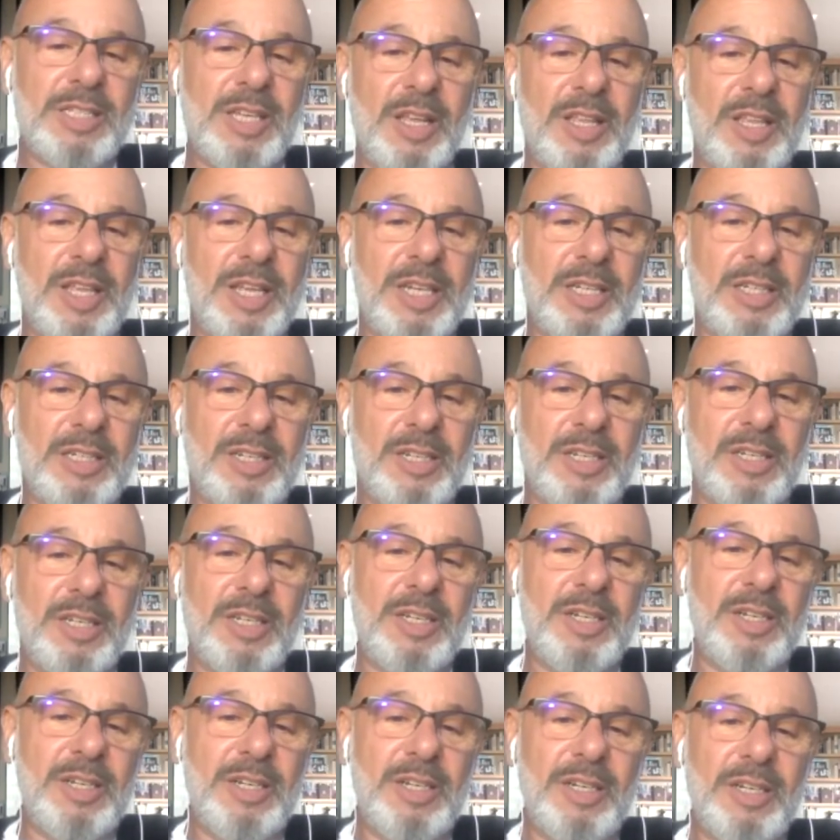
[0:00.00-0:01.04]
they
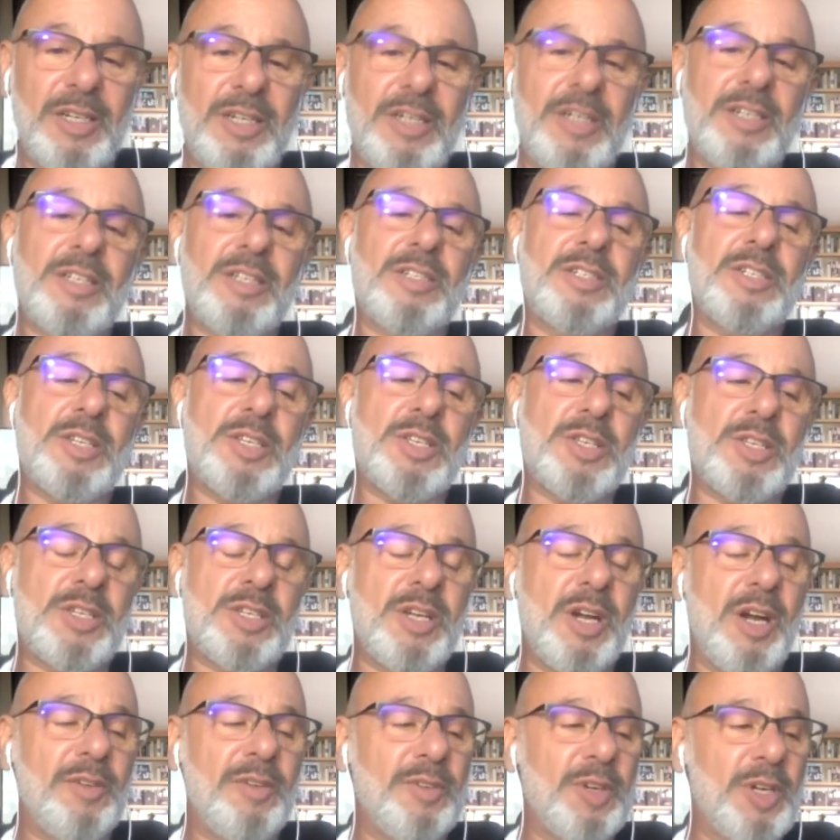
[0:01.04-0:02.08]

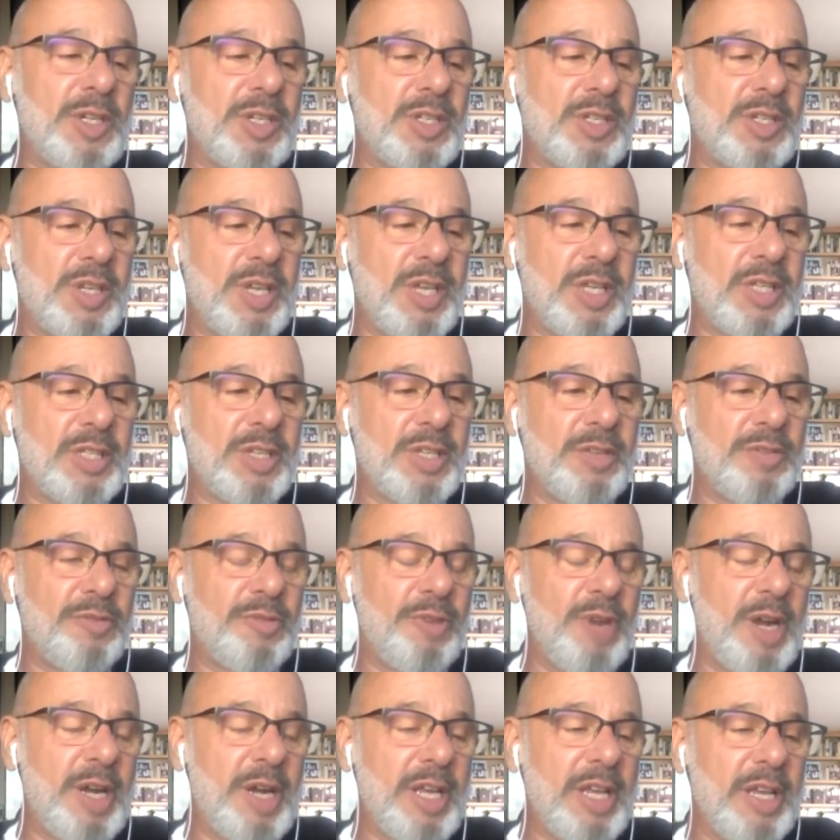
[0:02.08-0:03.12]
discovered
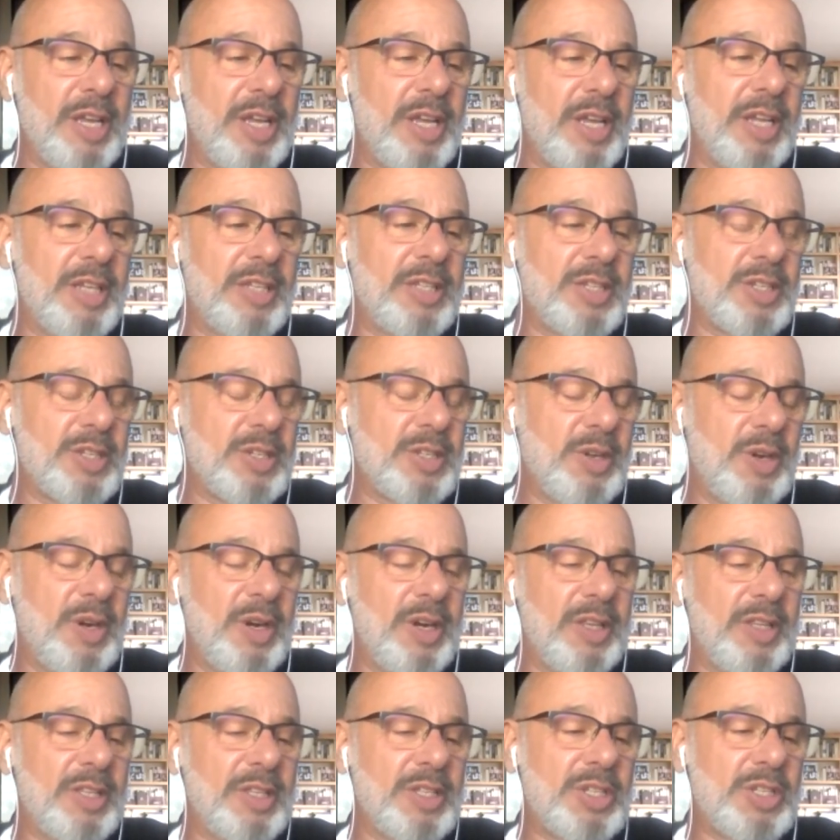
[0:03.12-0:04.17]
schizophrenia and
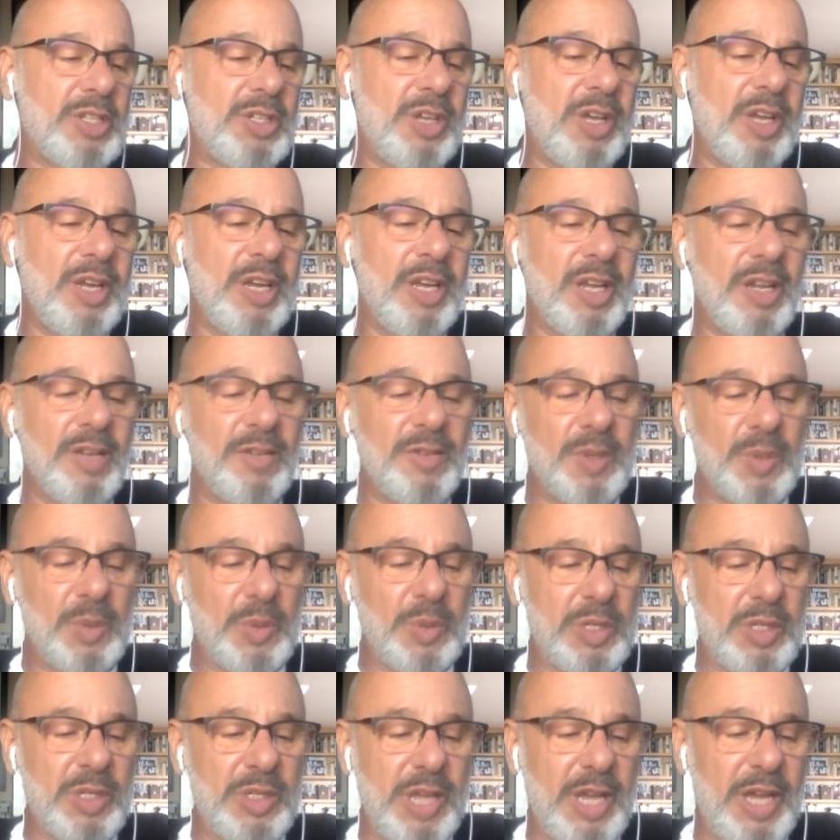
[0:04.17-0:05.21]
started the study of it.
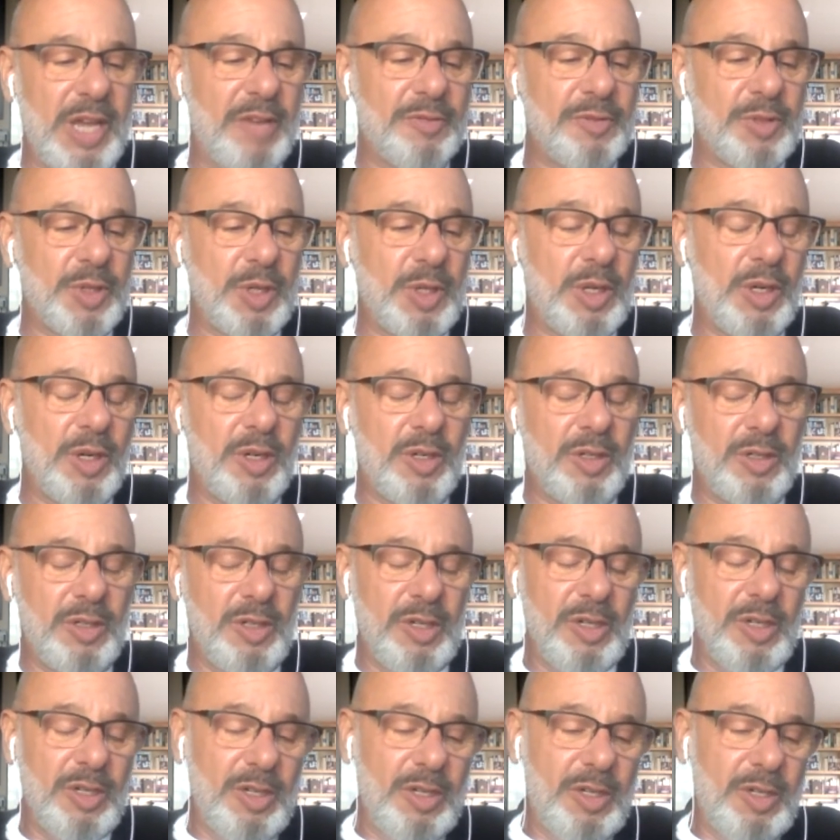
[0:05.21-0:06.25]
Was after
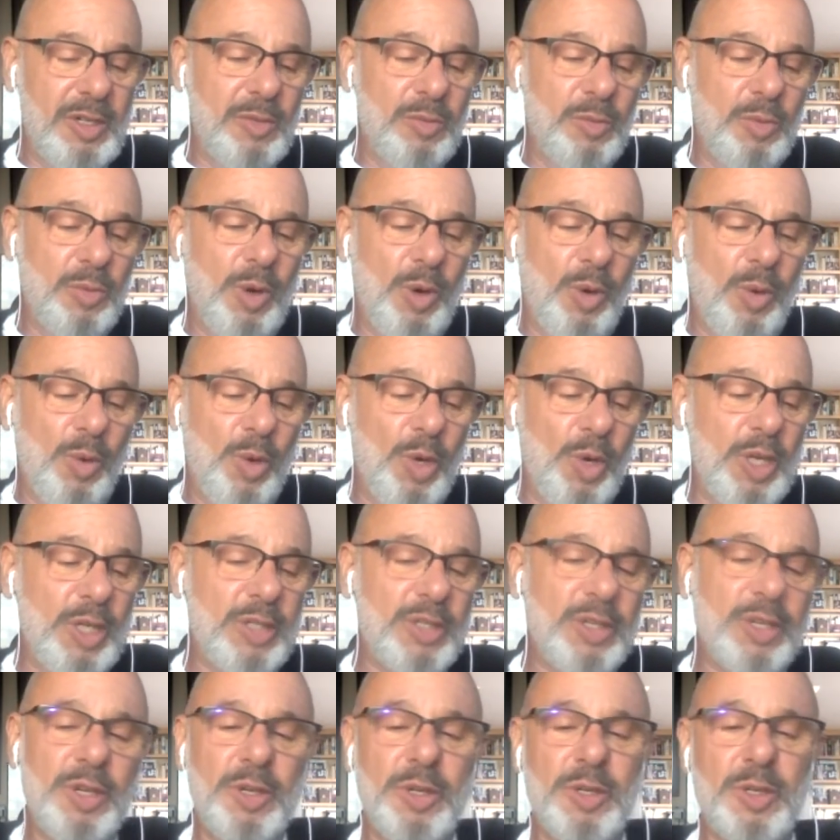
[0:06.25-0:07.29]
World War
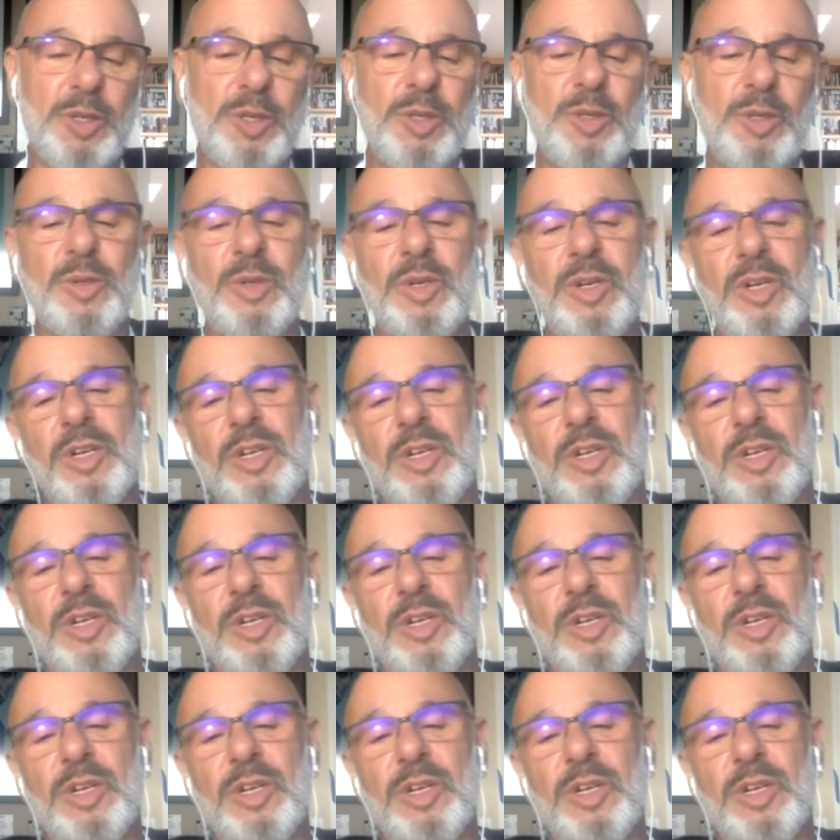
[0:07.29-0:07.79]
II,